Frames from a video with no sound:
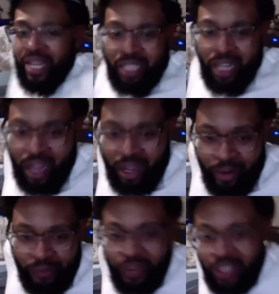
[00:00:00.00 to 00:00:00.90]

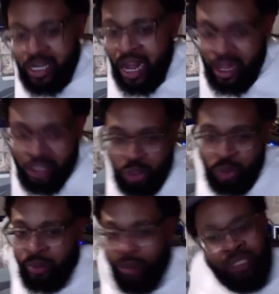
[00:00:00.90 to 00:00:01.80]
$150,
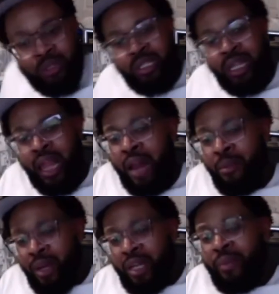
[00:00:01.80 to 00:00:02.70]
$200. It was a lot of
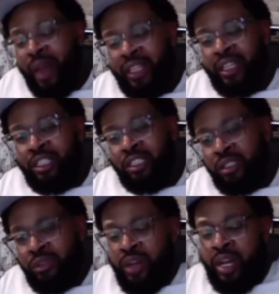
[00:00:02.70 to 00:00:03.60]
money back then. It's
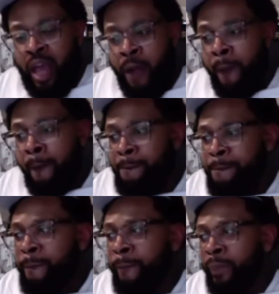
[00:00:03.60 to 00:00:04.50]
just funny how
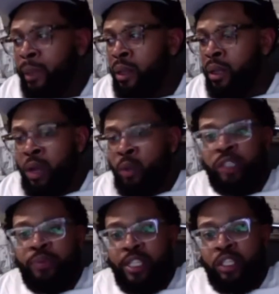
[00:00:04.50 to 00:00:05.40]
we
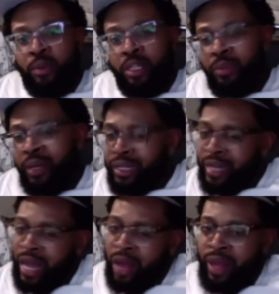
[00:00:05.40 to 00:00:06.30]
spent so much money
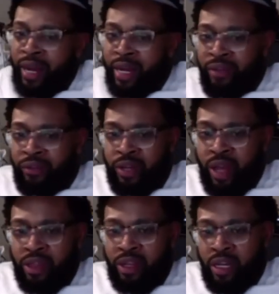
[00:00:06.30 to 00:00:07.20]
now that ain't even
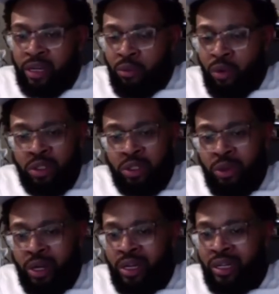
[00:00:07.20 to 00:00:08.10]
nothing anymore.
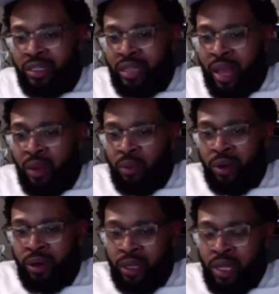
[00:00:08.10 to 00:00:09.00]
200 is light work,
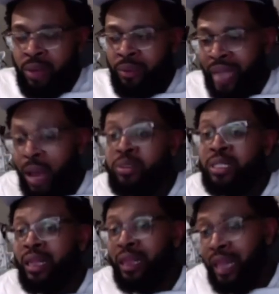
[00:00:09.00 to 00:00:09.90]
but that was a
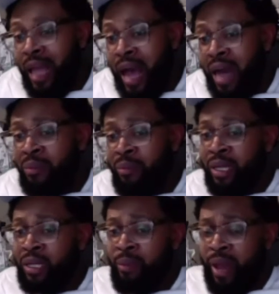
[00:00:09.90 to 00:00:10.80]
lot of money
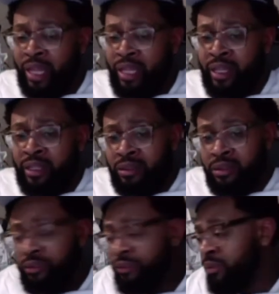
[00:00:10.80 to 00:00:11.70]
back then.
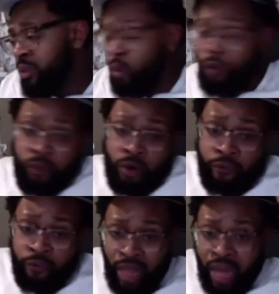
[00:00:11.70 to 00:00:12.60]
Well, for
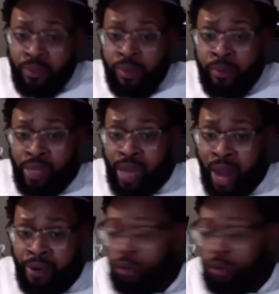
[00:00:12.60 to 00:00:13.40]
a lot of people that I knew.